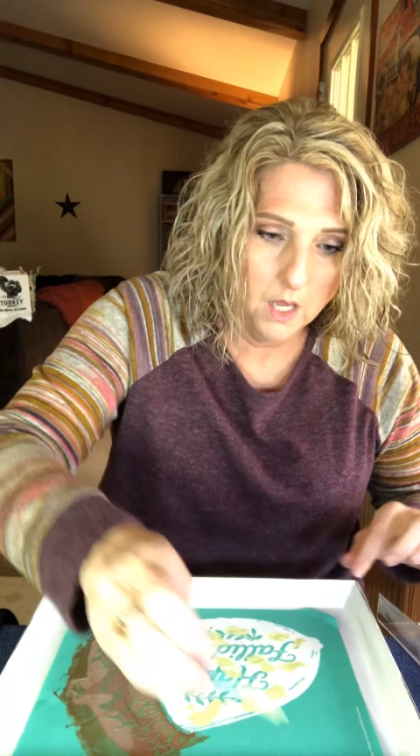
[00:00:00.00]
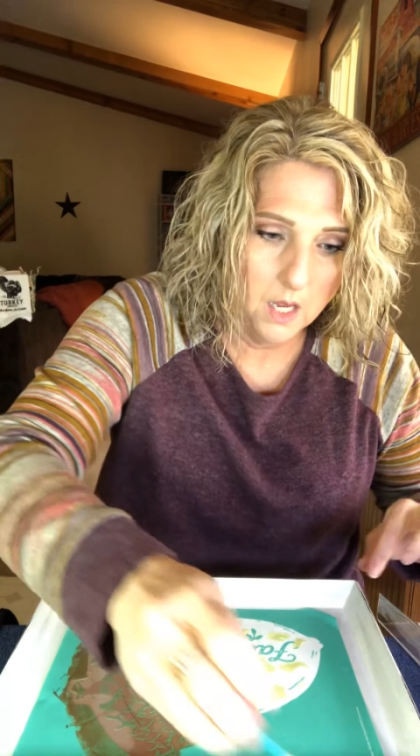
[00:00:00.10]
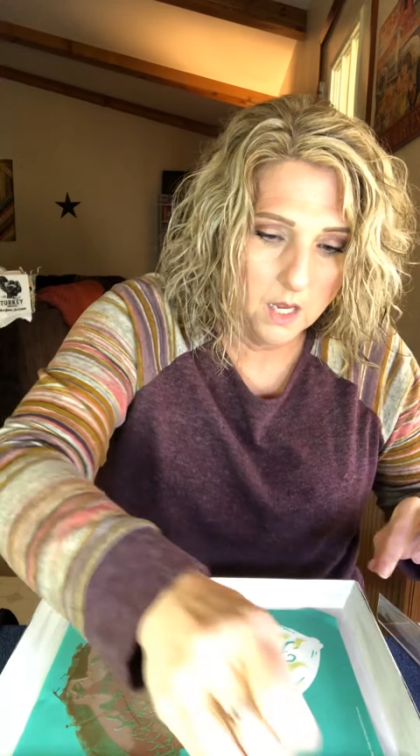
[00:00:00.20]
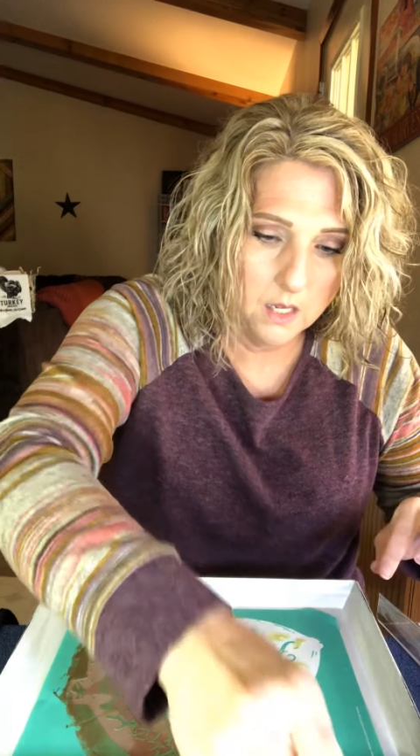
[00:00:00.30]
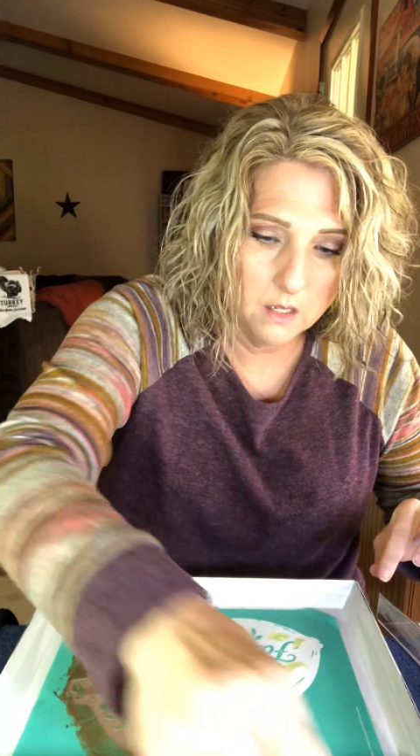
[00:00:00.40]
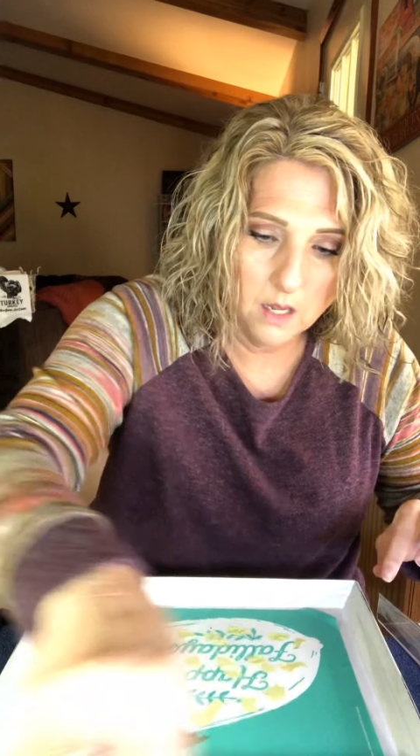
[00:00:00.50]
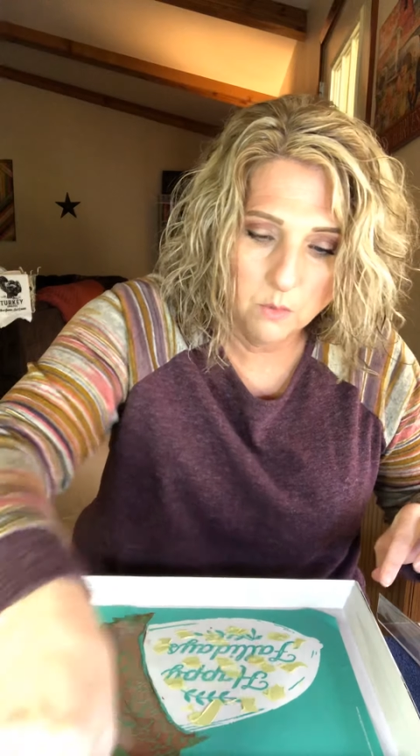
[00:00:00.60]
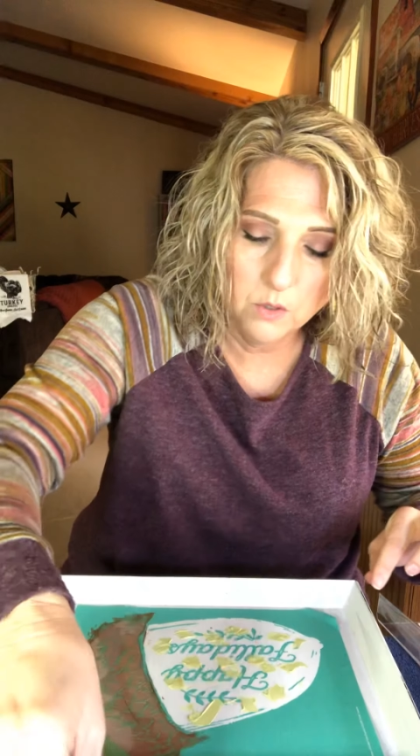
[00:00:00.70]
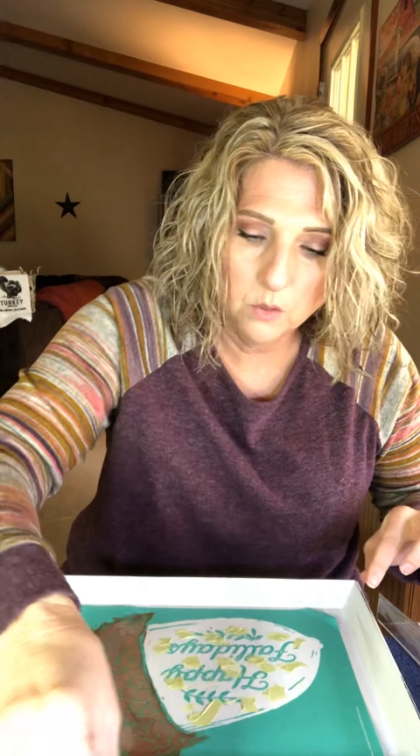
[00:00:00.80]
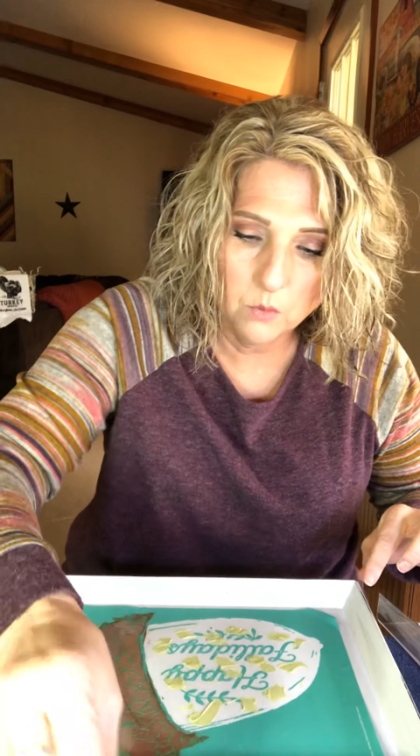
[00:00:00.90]
And like
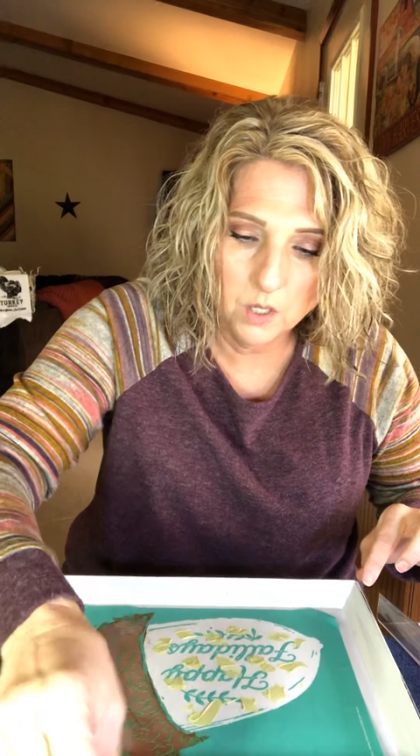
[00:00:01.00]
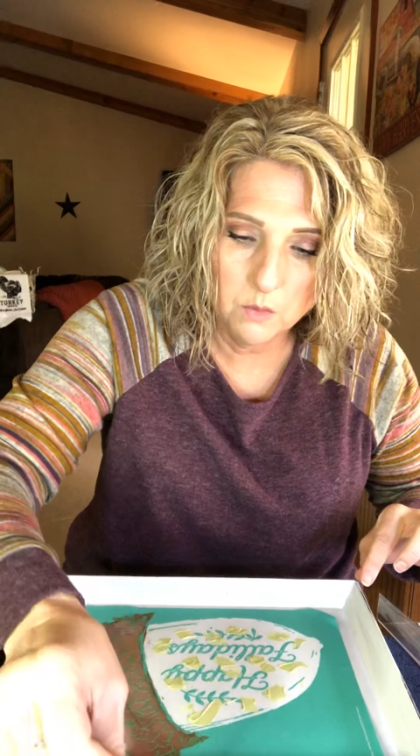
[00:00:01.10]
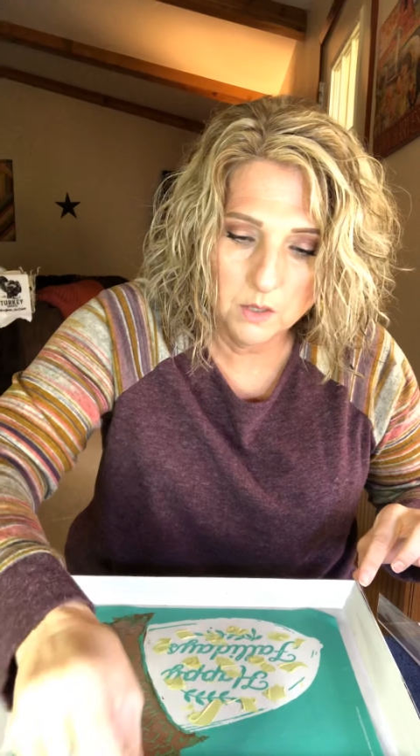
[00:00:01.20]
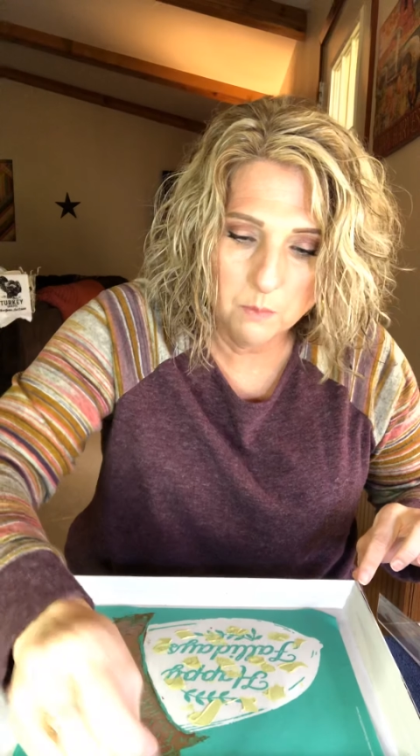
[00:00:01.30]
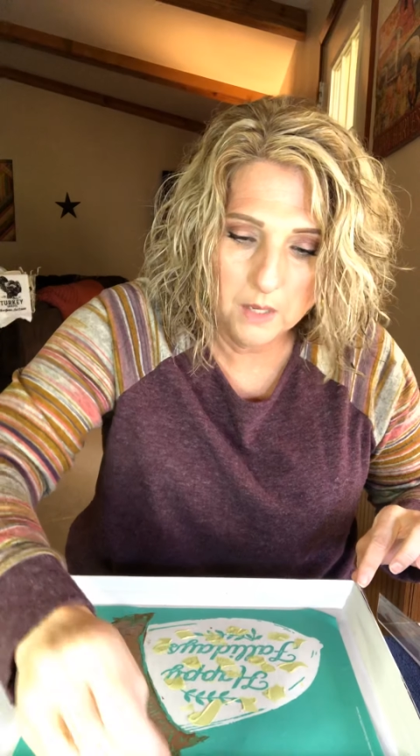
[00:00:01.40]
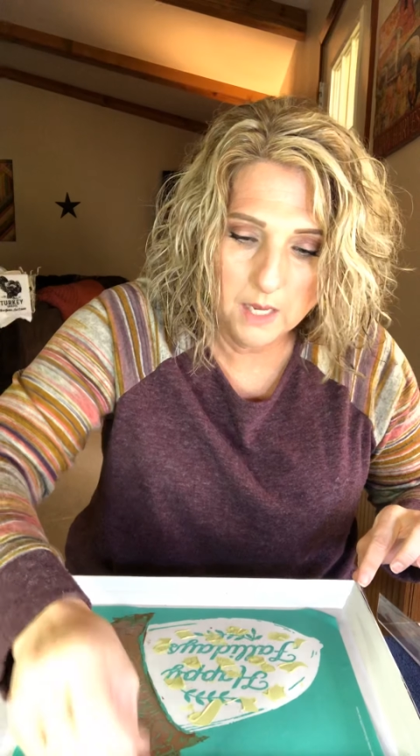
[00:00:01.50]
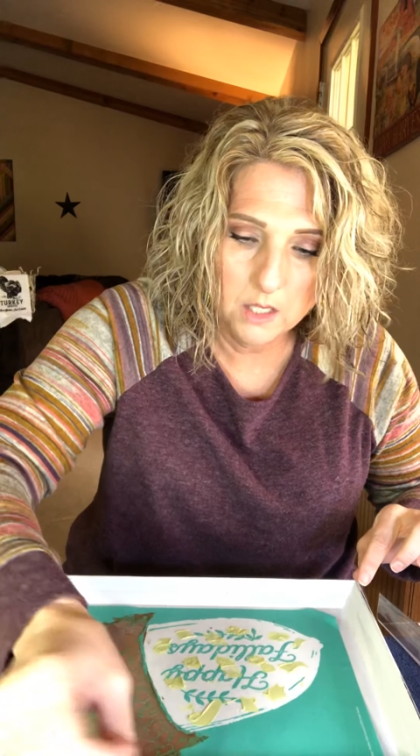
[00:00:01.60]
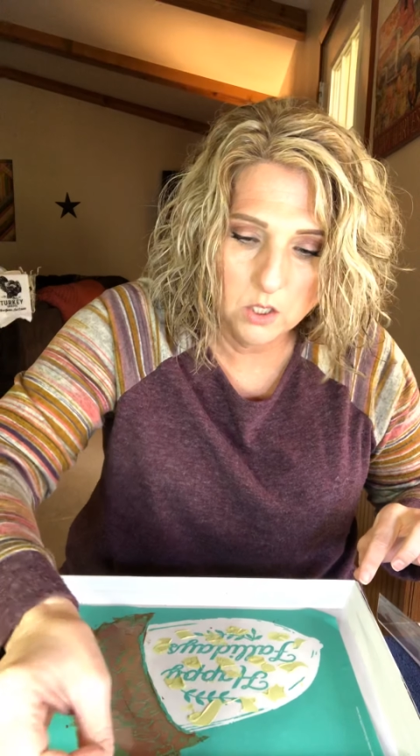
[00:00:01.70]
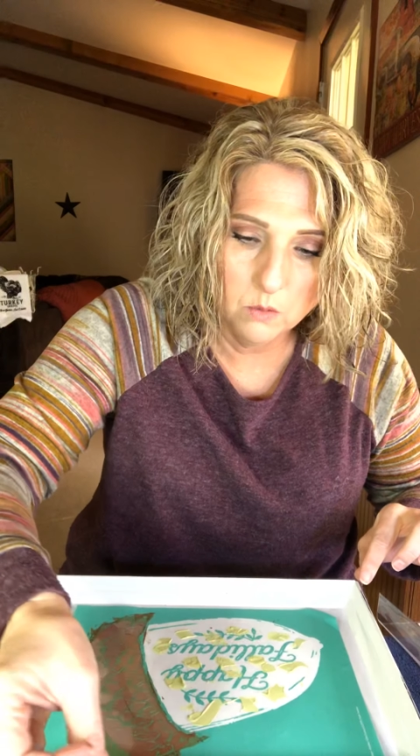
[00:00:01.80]
when you're working with the paste,